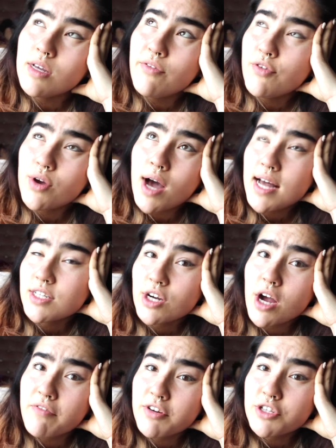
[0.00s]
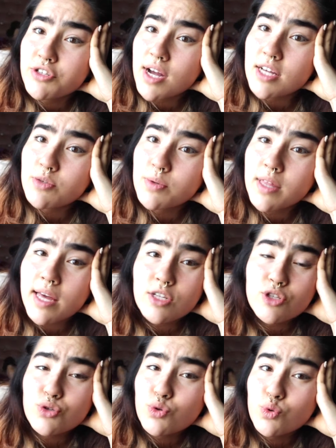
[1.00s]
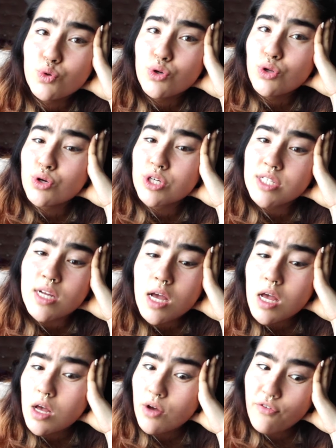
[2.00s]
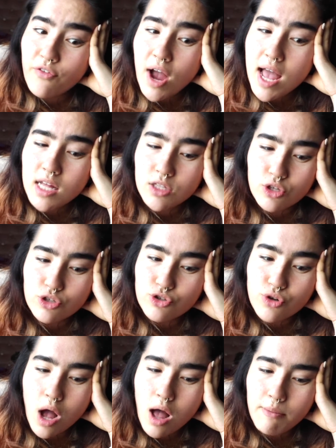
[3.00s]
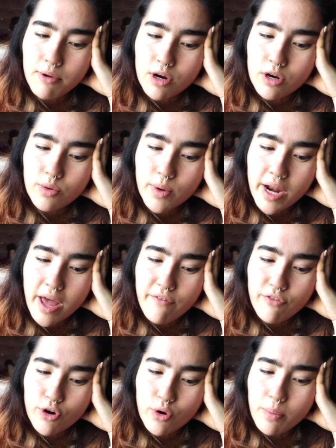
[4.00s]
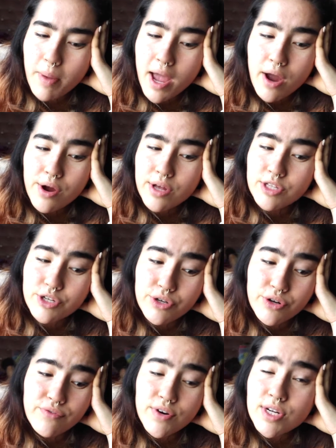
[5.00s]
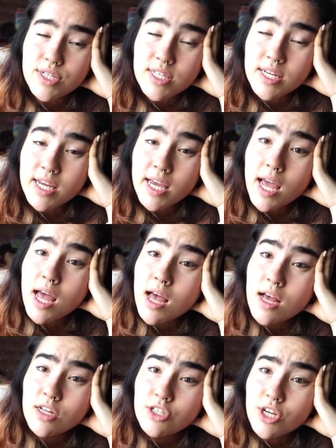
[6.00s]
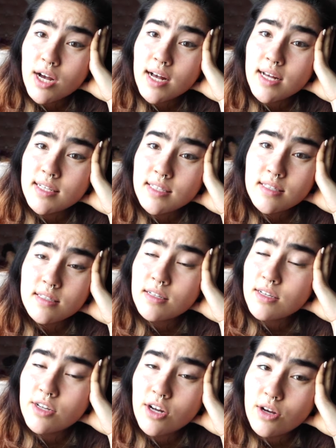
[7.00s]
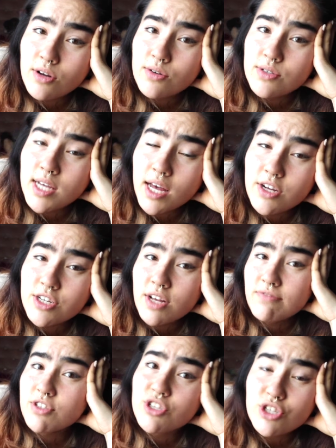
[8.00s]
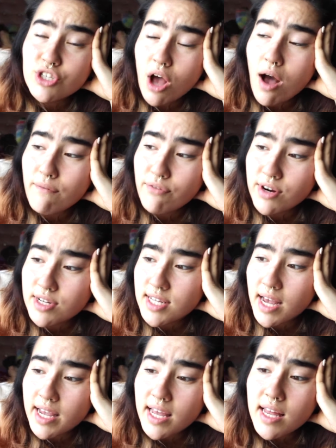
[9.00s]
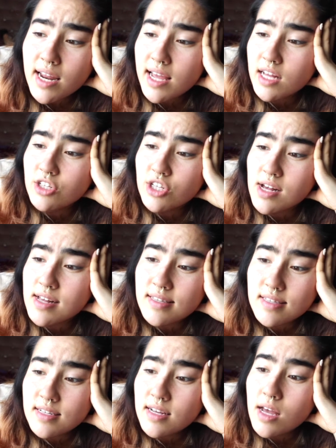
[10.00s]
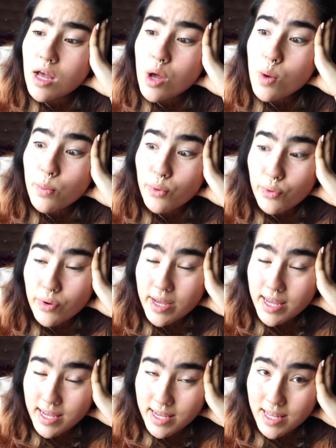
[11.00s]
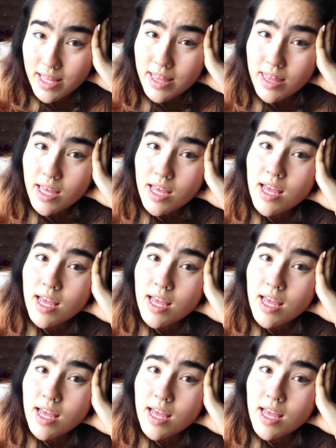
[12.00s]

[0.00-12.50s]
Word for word: if you guys are ever stressed with like school or friends or drama or whatever, or parents or university, just, you know, tell yourself to stop for a second and just breathe